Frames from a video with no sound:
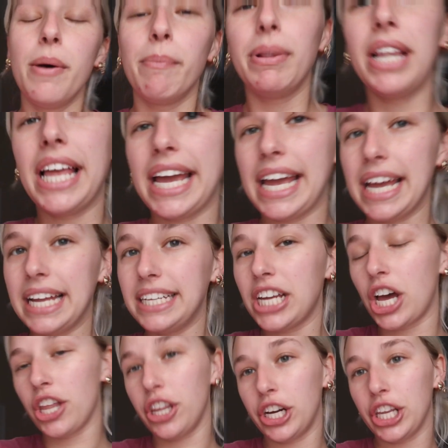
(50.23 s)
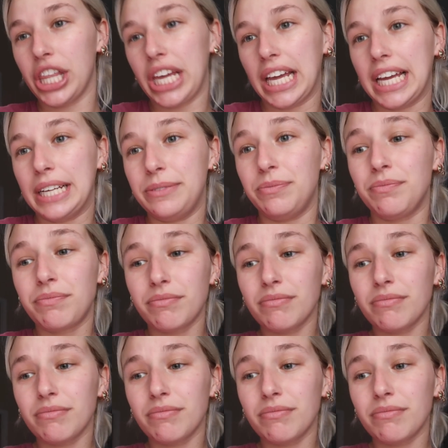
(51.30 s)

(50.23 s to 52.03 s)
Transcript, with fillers: planned other than